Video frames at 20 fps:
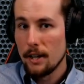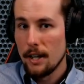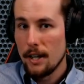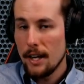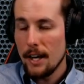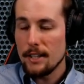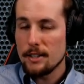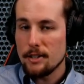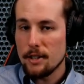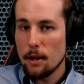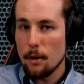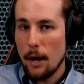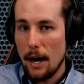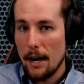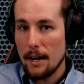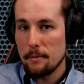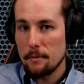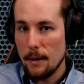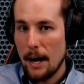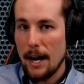And so I
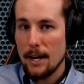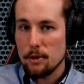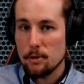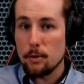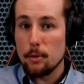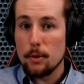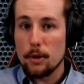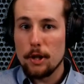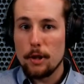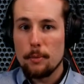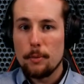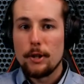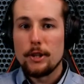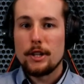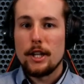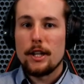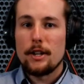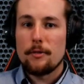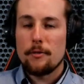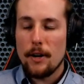actually really appreciate
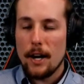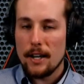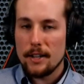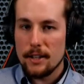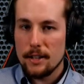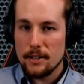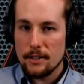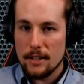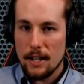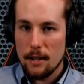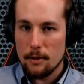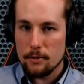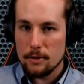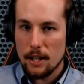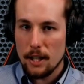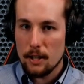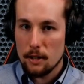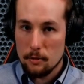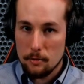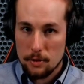the fact that it sounds
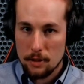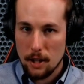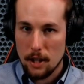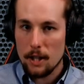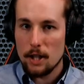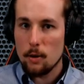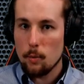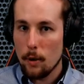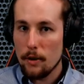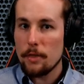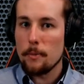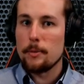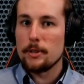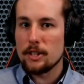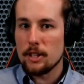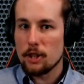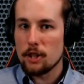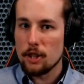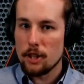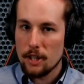like you've studied what the
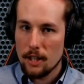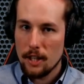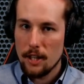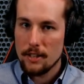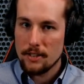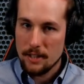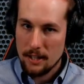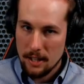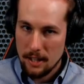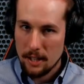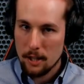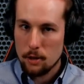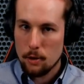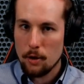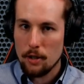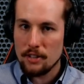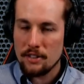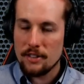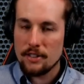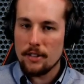position does and the
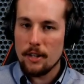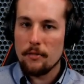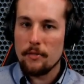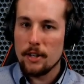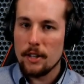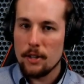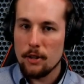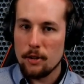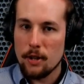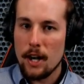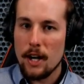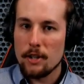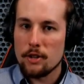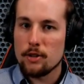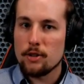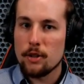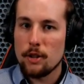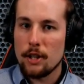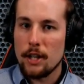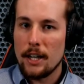intricacies of it, and you're not just
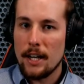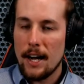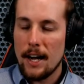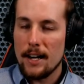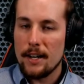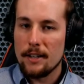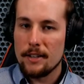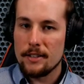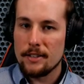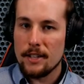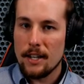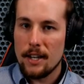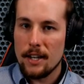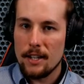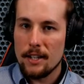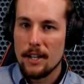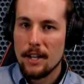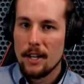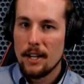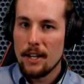looking at it as a
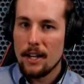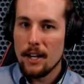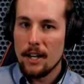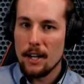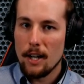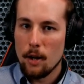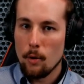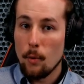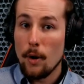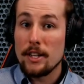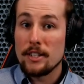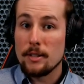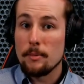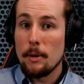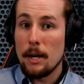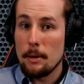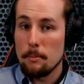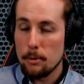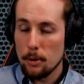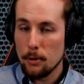uh, a resume
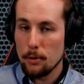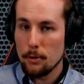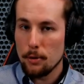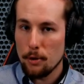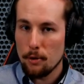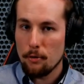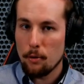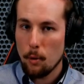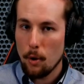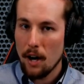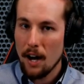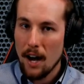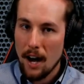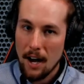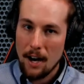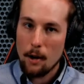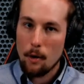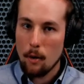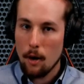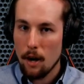builder for a
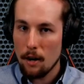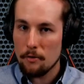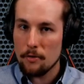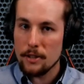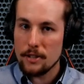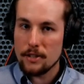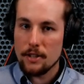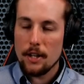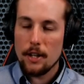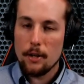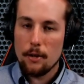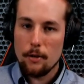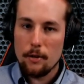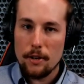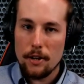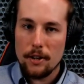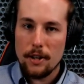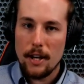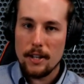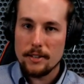higher office later. That
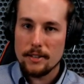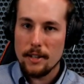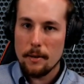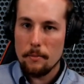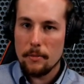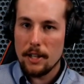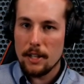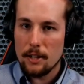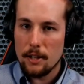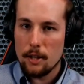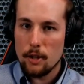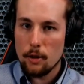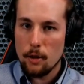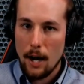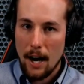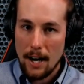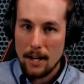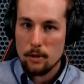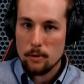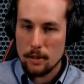that's something that you're
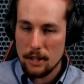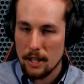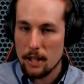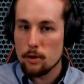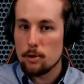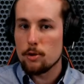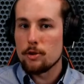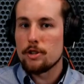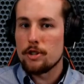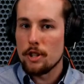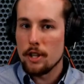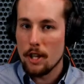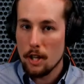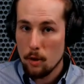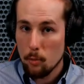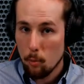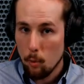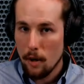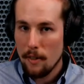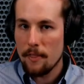actually interested in
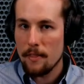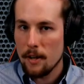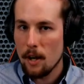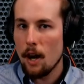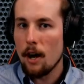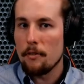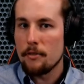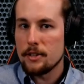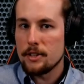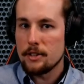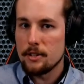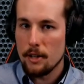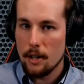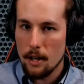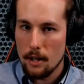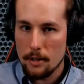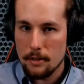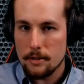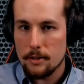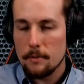what the office
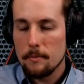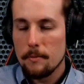does.